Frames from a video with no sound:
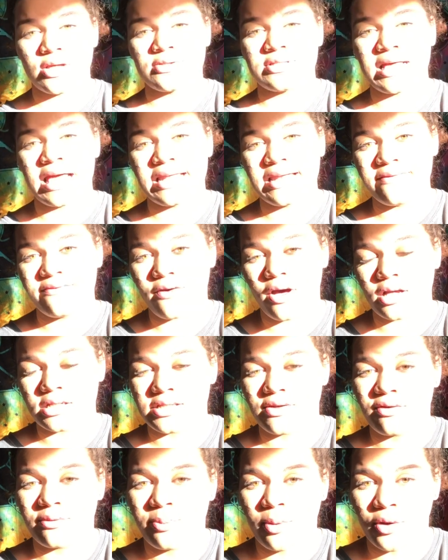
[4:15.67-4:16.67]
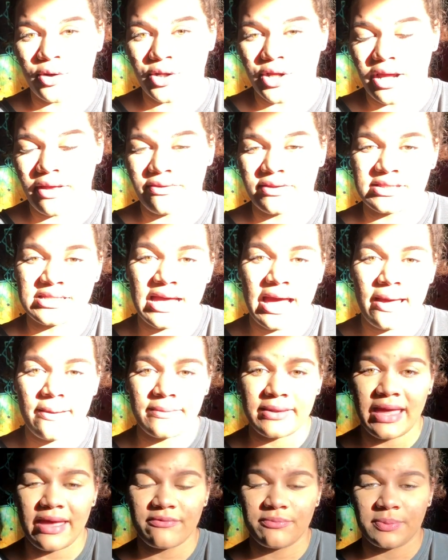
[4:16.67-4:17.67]
So Sandy Fawkes, a reporter at the
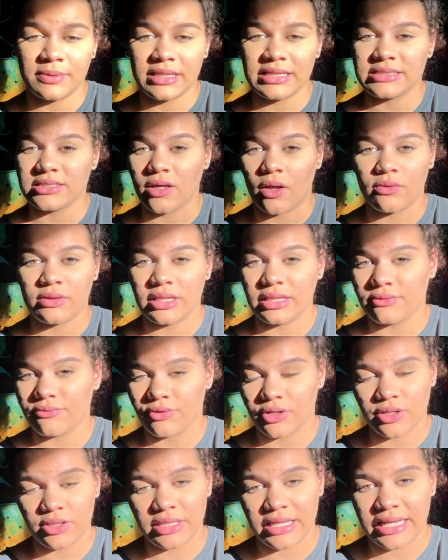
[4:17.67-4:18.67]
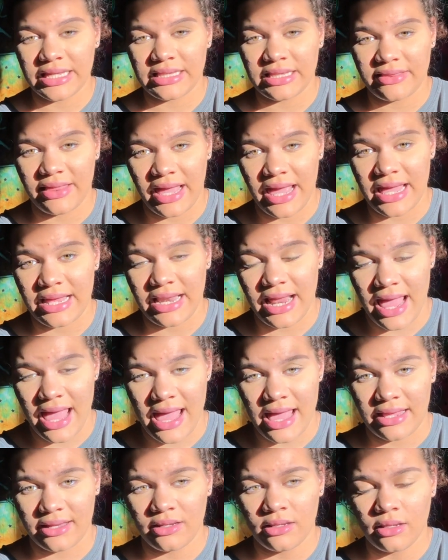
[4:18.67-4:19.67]
time, gave police the only real lead that they had
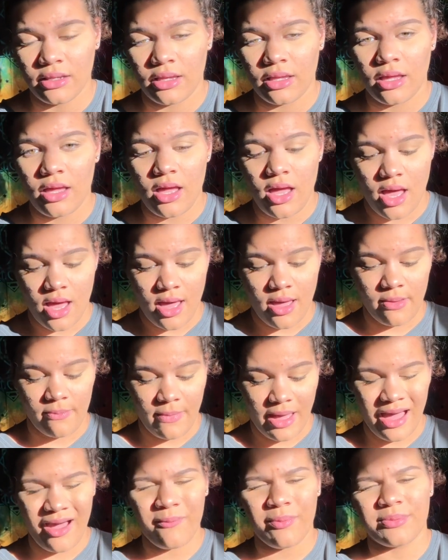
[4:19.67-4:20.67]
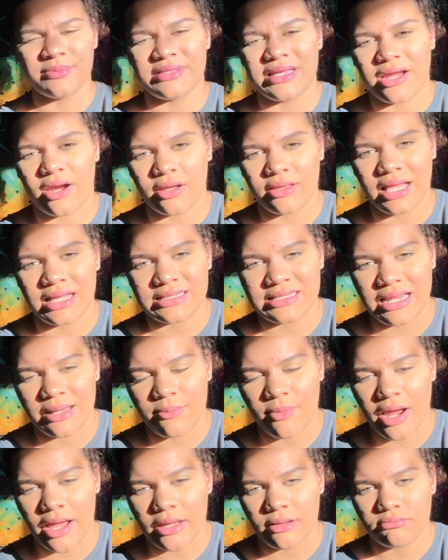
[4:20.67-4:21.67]
had. Um, I hope I'm saying her last
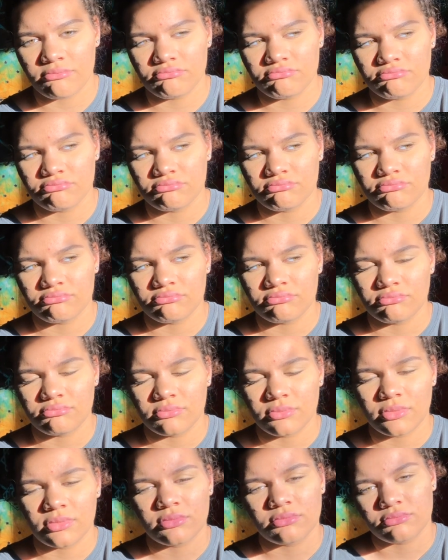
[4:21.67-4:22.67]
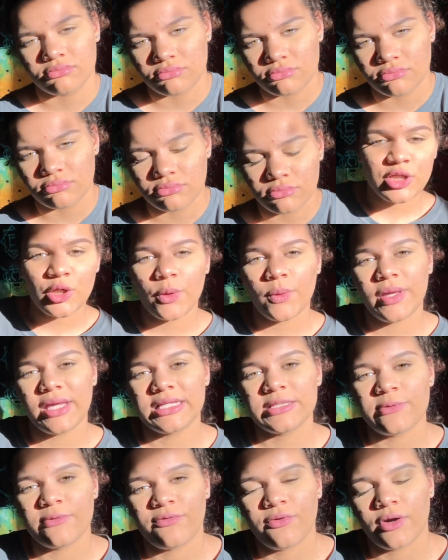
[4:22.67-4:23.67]
name right. Two
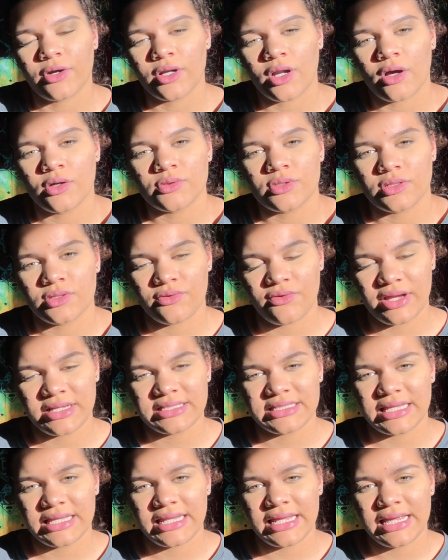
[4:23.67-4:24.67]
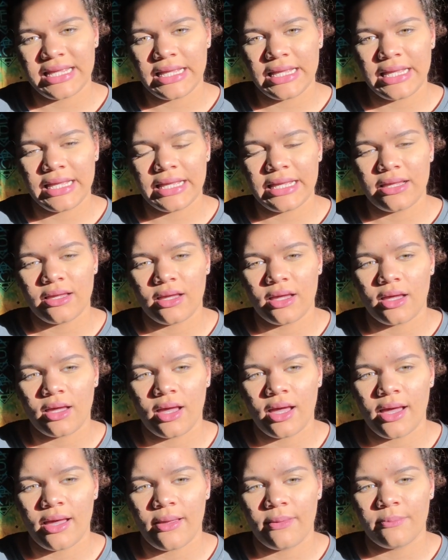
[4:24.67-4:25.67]
weeks before Knowles was arrested, he
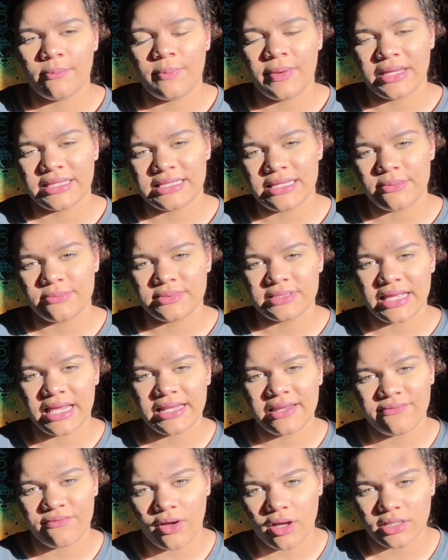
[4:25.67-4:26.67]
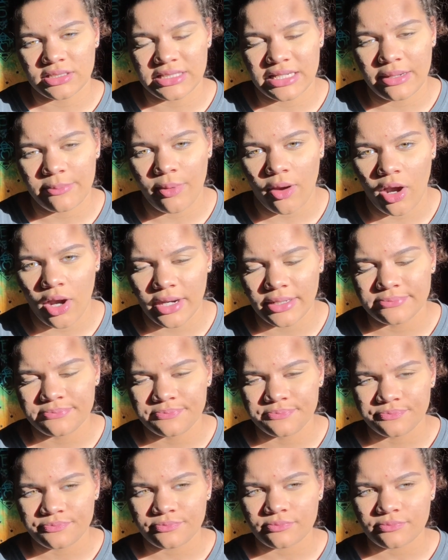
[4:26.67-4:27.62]
um, picked up Sandy Fawkes in a bar